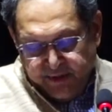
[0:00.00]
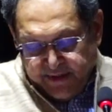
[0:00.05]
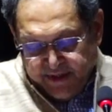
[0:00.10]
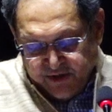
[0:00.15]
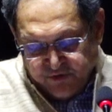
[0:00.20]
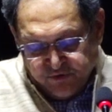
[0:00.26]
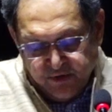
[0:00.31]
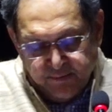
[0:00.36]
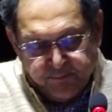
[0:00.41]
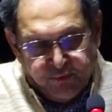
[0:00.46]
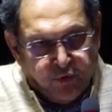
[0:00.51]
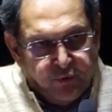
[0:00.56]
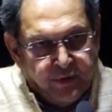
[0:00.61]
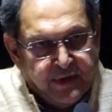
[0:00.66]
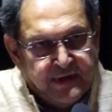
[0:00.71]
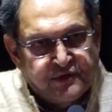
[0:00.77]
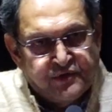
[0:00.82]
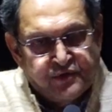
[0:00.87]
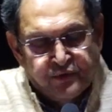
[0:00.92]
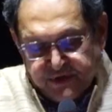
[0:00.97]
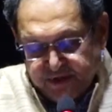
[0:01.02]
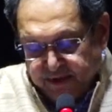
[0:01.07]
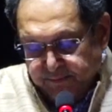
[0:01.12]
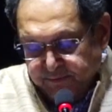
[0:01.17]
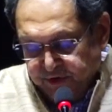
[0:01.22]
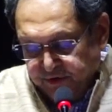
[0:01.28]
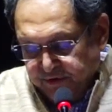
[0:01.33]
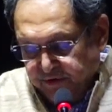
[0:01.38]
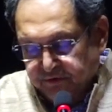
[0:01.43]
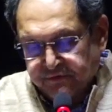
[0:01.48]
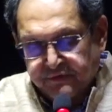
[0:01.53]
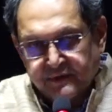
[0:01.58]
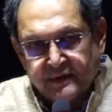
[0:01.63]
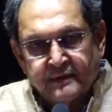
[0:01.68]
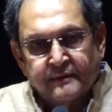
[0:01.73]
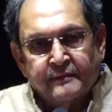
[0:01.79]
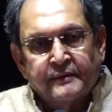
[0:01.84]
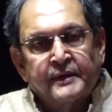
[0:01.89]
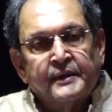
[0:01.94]
actually provides you some kind of
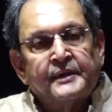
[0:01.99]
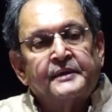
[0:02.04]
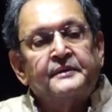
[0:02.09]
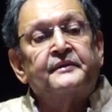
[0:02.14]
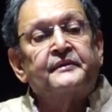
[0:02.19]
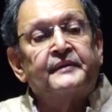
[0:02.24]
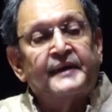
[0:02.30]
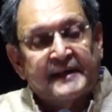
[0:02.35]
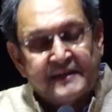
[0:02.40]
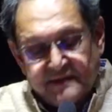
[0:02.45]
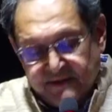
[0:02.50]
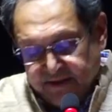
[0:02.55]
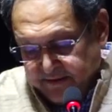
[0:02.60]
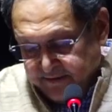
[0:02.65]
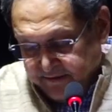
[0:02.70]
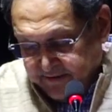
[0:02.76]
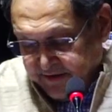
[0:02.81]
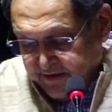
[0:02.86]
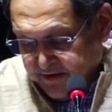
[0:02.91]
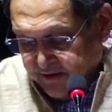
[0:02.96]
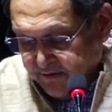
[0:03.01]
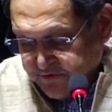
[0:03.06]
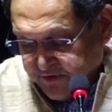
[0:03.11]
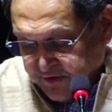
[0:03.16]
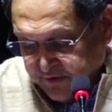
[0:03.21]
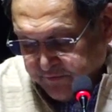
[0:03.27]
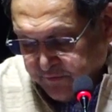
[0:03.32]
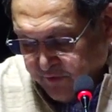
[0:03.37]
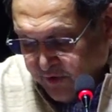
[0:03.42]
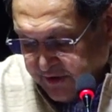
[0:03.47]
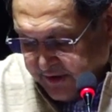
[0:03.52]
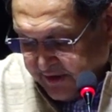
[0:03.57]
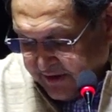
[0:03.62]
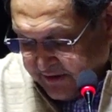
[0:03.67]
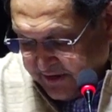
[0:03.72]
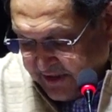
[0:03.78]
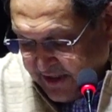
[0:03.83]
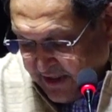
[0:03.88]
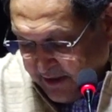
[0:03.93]
a direction in terms of what a
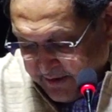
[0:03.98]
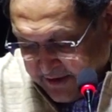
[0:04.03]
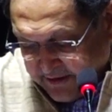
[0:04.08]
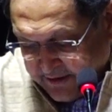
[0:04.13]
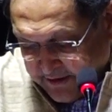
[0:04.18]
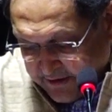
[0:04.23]
Kriyam and